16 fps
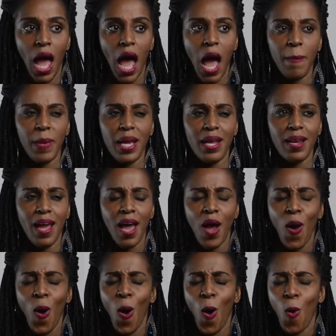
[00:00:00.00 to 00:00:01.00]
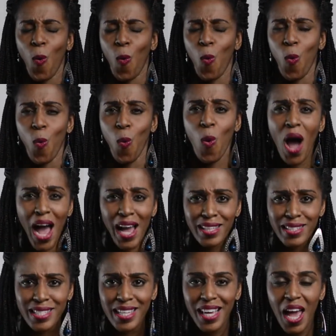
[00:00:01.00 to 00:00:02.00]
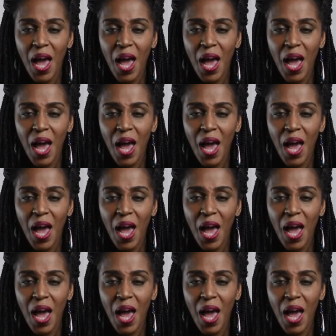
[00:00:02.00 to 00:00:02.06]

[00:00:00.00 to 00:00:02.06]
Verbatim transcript: I mean, what?